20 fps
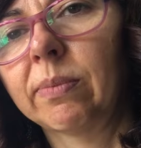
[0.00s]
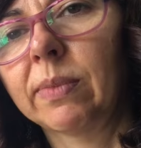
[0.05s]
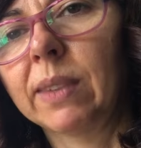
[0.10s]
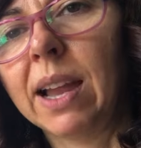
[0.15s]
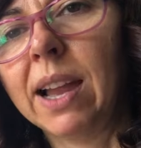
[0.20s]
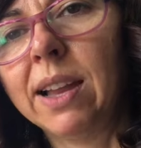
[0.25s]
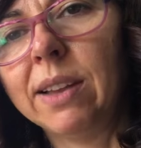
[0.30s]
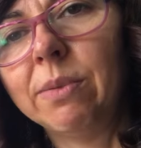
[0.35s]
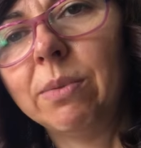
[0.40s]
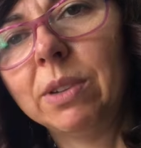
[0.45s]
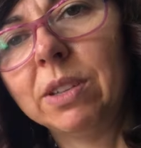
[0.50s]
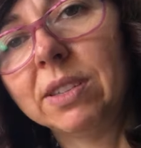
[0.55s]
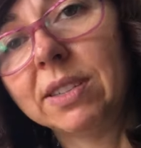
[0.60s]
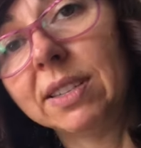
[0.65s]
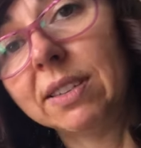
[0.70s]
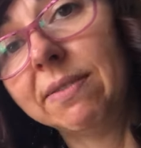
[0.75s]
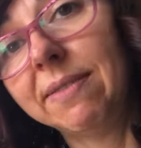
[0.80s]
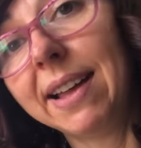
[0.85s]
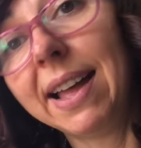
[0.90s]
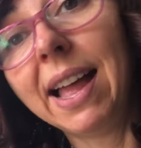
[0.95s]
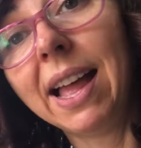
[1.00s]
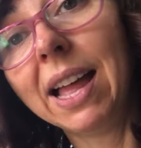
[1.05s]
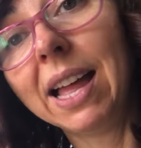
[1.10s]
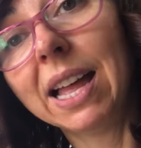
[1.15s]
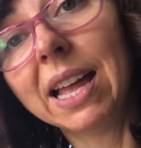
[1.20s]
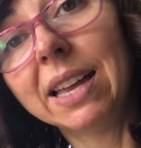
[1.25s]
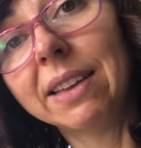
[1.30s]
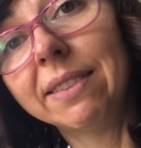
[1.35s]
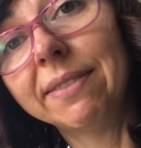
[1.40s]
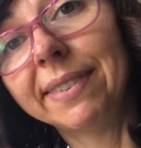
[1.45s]
I will
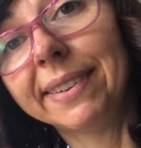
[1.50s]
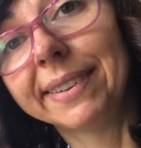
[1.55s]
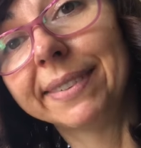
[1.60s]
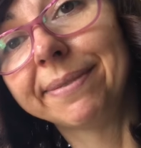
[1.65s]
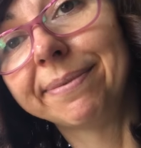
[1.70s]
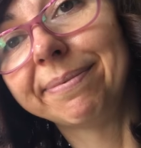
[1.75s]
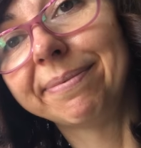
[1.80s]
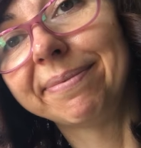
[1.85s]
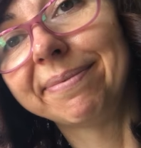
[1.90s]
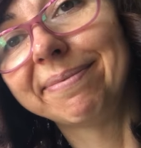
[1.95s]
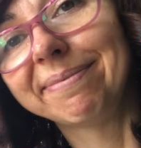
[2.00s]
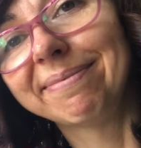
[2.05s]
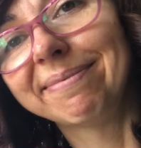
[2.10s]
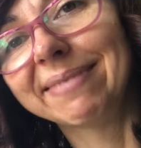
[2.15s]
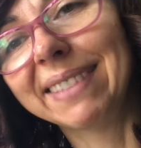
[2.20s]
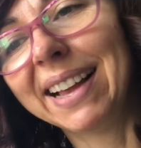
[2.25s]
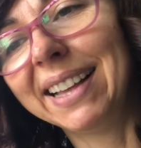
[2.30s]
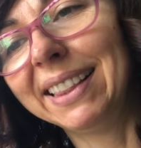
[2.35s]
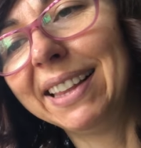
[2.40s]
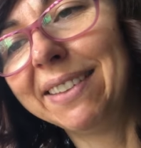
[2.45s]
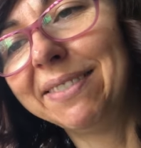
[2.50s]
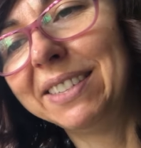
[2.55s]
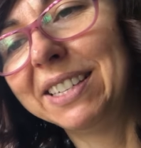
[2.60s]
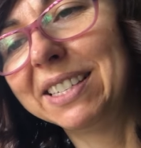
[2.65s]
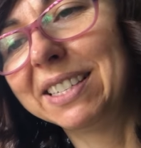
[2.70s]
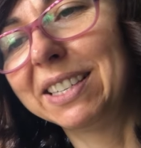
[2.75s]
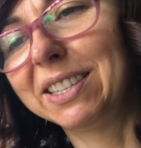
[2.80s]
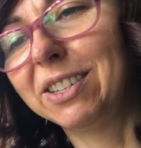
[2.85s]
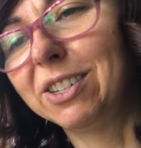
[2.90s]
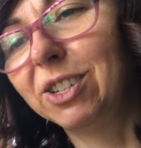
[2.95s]
survive. I love
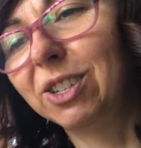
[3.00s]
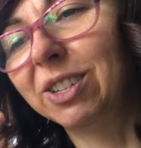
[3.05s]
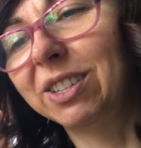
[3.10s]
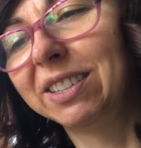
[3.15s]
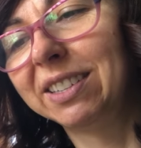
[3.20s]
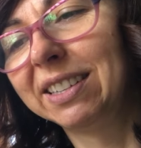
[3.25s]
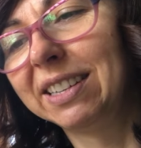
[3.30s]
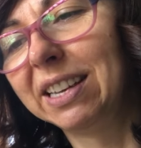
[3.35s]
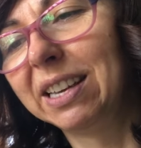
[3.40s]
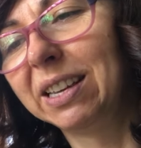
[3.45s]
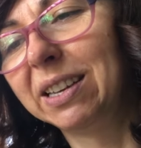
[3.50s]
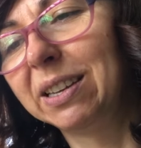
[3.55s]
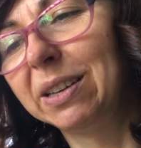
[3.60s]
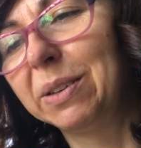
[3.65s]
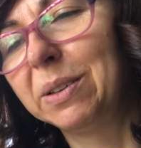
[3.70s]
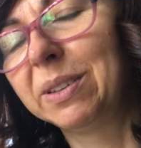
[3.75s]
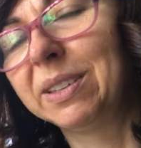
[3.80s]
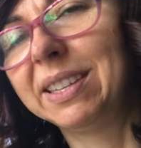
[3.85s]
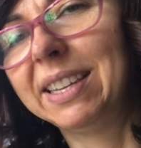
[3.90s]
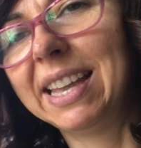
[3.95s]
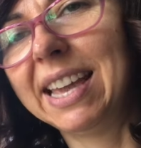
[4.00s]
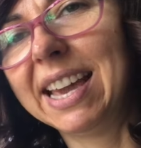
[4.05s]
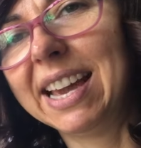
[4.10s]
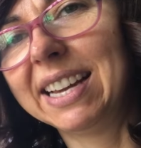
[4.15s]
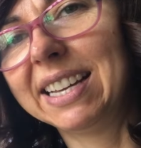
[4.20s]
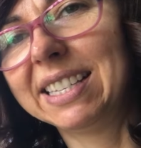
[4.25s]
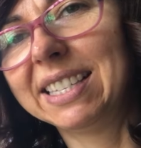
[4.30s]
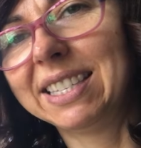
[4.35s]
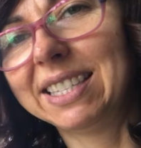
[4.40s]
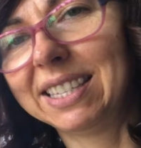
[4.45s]
these little
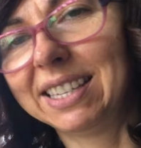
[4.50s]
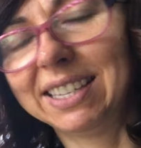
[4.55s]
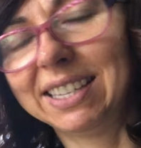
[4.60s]
tags.